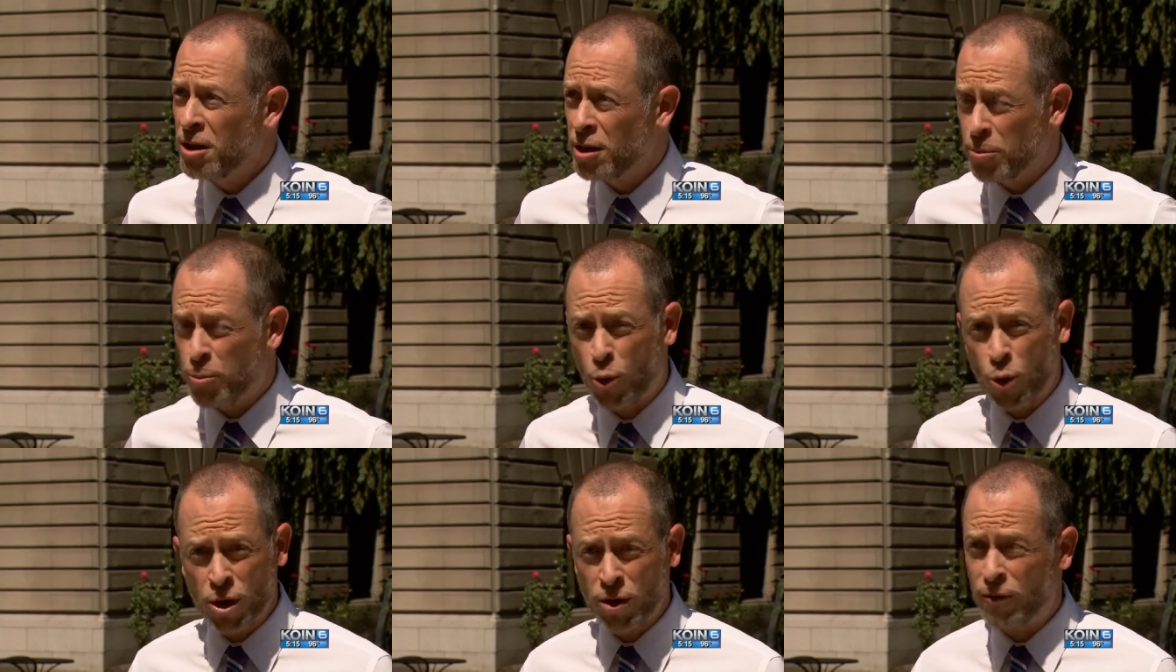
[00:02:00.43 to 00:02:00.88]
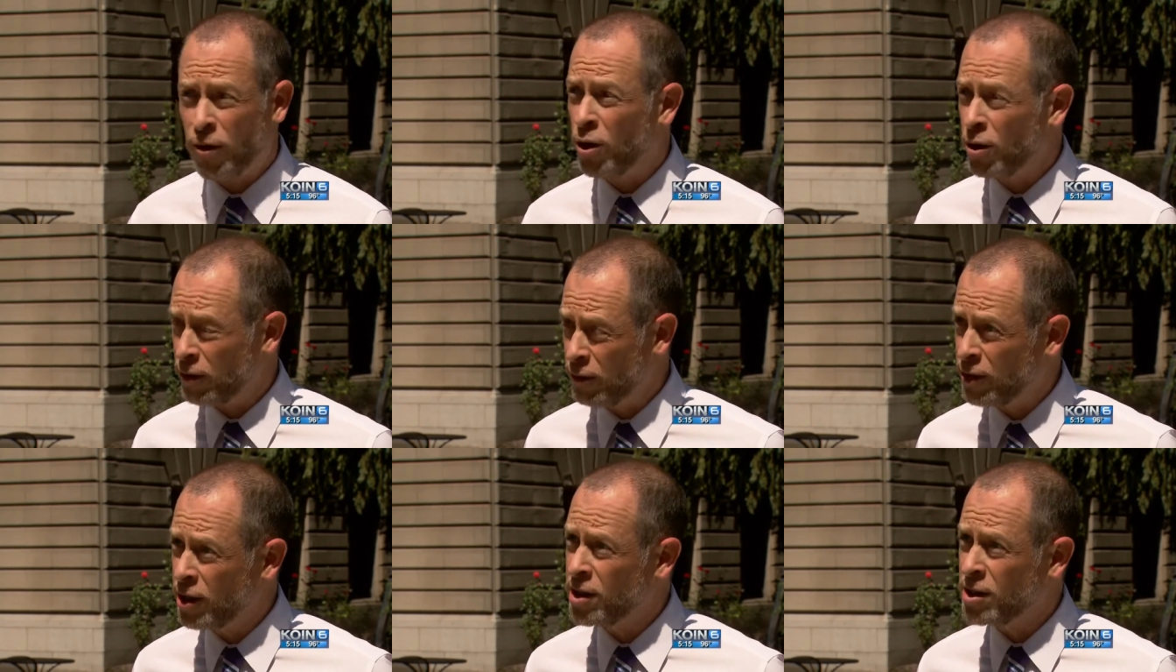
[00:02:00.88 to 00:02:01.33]
The point of
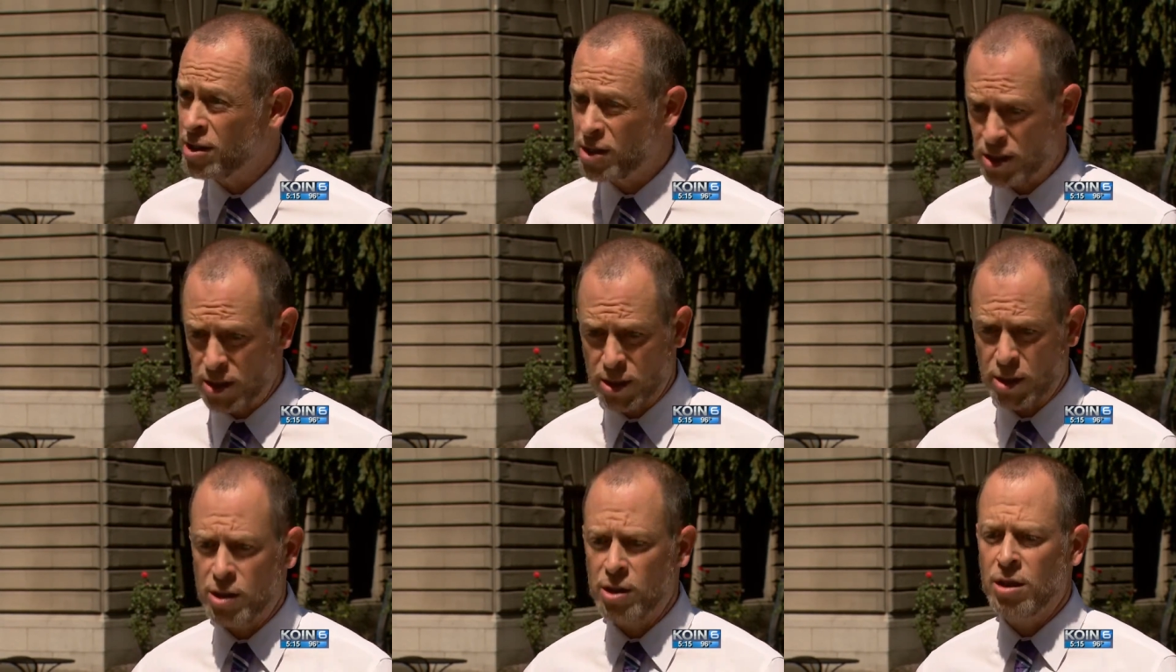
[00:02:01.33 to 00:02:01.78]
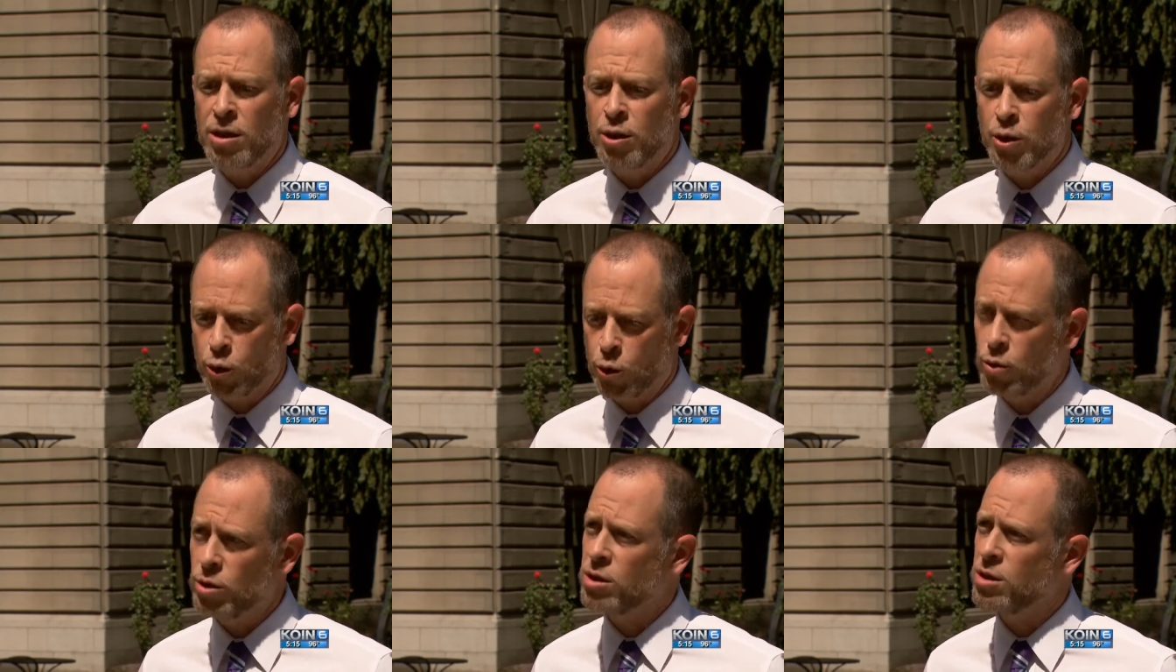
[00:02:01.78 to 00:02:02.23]
all of this is to
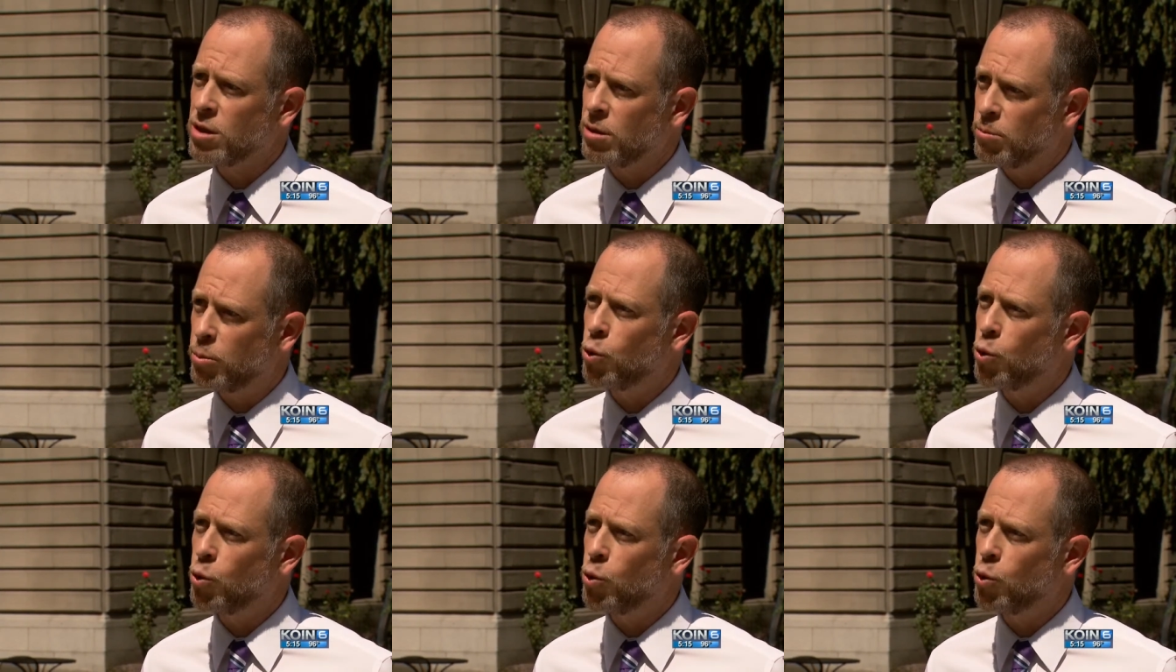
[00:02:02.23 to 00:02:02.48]
increase the